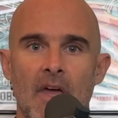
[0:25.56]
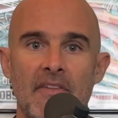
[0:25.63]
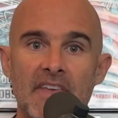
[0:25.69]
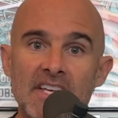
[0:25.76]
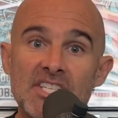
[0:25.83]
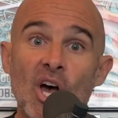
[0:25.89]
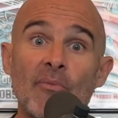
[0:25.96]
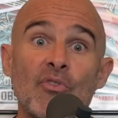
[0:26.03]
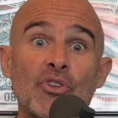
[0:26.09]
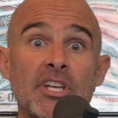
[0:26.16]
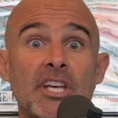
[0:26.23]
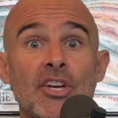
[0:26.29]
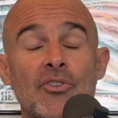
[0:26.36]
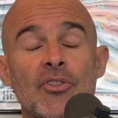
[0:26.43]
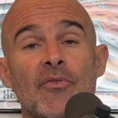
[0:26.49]
think it's helpful to
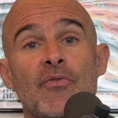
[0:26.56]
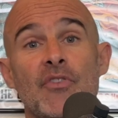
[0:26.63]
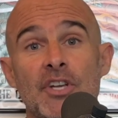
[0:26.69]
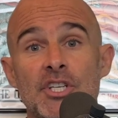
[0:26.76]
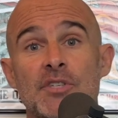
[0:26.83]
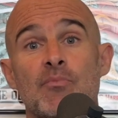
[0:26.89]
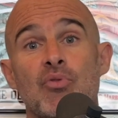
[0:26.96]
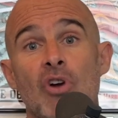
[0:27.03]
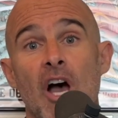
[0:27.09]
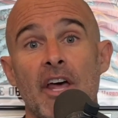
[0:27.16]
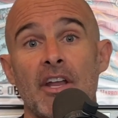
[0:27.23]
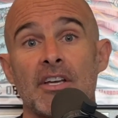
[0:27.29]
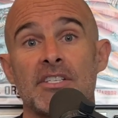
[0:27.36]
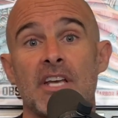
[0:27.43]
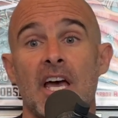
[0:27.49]
hear the finished
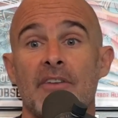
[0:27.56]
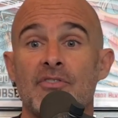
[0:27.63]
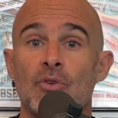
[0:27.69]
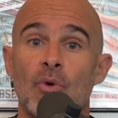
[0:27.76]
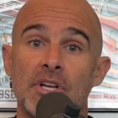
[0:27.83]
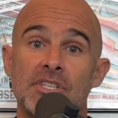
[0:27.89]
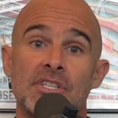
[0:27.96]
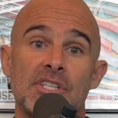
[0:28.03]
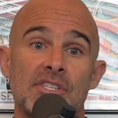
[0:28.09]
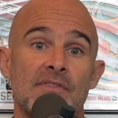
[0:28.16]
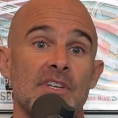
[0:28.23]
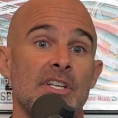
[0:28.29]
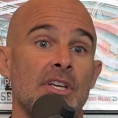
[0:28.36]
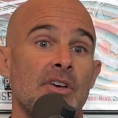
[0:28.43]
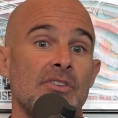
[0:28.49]
product after watching this
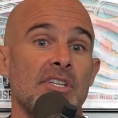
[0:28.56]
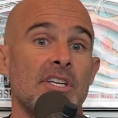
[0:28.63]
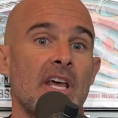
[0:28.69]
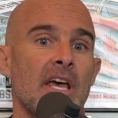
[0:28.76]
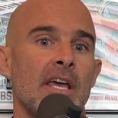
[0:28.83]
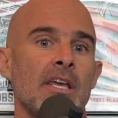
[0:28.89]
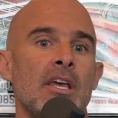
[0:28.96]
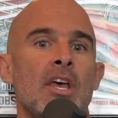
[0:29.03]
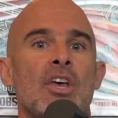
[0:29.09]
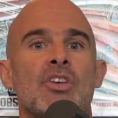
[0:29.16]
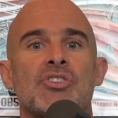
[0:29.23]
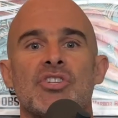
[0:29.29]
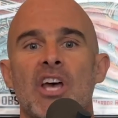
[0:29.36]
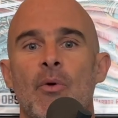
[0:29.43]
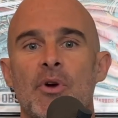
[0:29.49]
video today,
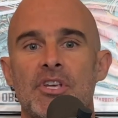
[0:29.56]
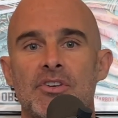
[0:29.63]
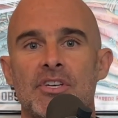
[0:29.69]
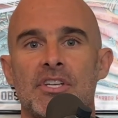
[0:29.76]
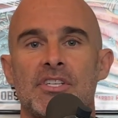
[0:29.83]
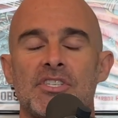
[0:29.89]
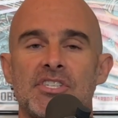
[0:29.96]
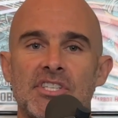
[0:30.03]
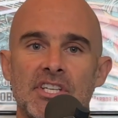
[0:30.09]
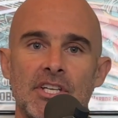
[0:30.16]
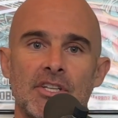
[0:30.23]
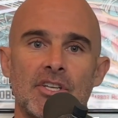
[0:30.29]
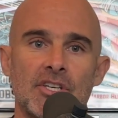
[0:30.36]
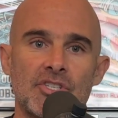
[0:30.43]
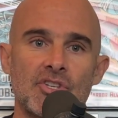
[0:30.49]
so that way you can
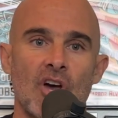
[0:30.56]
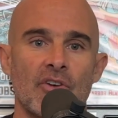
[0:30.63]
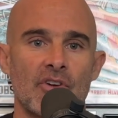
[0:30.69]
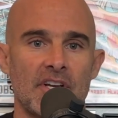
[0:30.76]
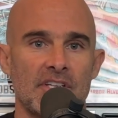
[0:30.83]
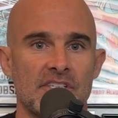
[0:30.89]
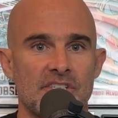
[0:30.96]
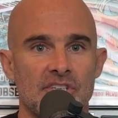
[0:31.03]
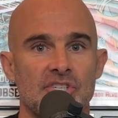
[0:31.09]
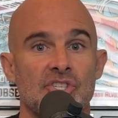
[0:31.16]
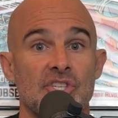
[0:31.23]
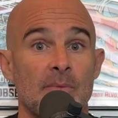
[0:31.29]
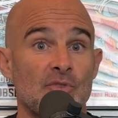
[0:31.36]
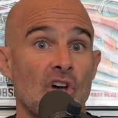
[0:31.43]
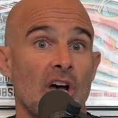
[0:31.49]
see the songwriting
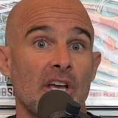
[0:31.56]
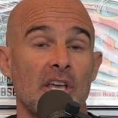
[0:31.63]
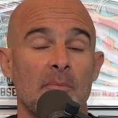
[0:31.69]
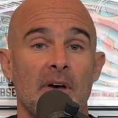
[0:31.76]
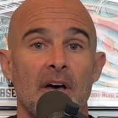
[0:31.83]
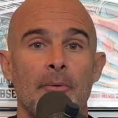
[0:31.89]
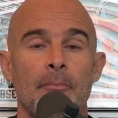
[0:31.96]
decisions I'm talking about.